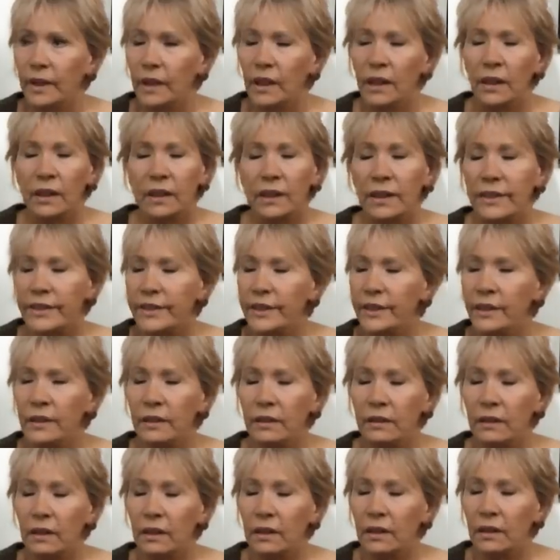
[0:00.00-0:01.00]
and I didn't
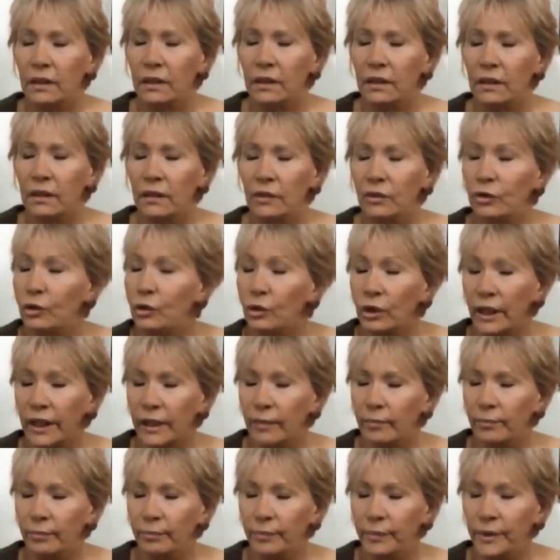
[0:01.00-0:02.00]
look
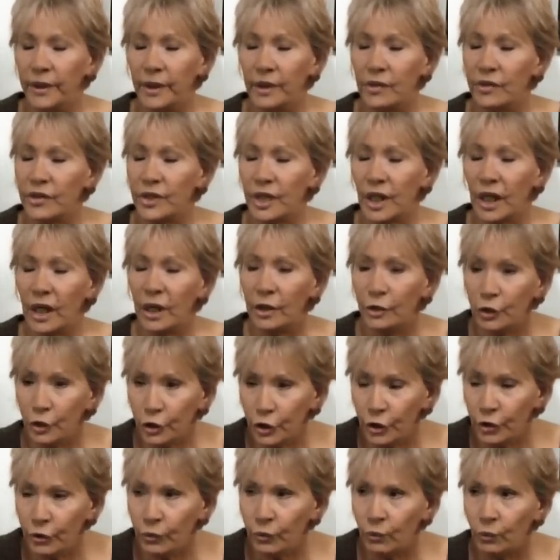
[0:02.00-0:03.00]
up because I
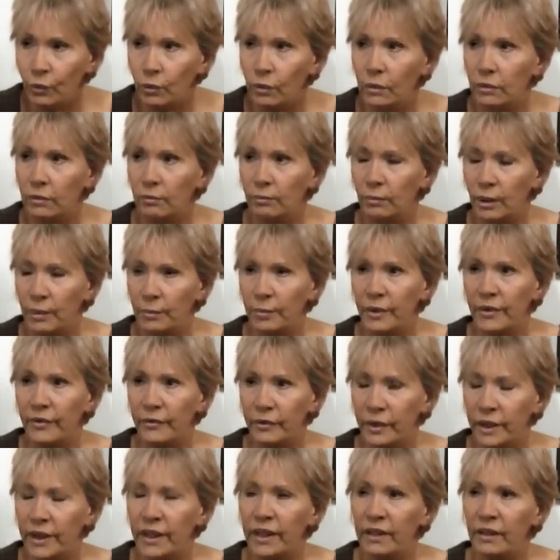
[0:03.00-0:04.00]
knew my mother
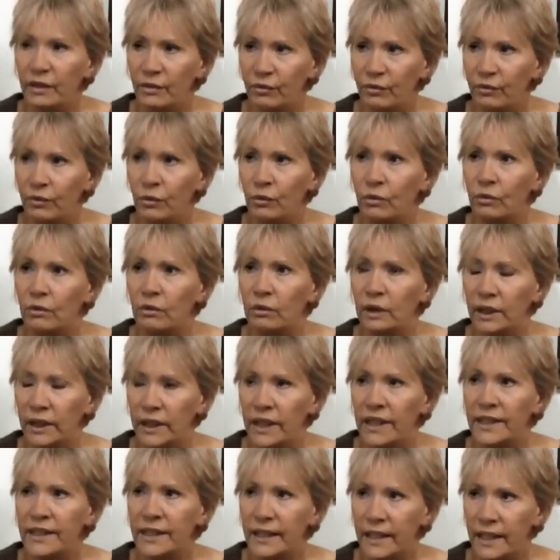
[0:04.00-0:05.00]
had hit the floor
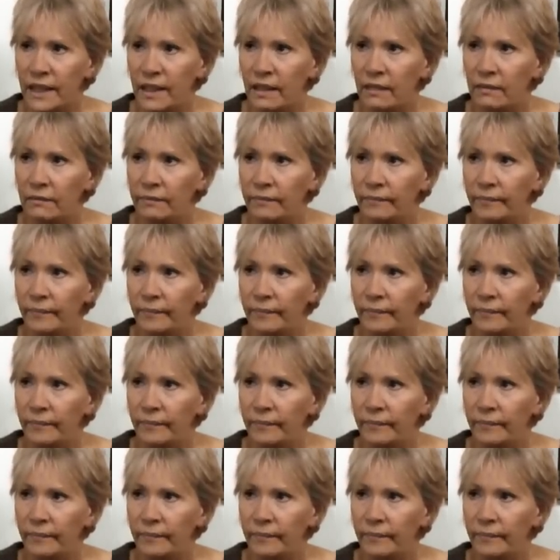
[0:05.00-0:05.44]
yet again.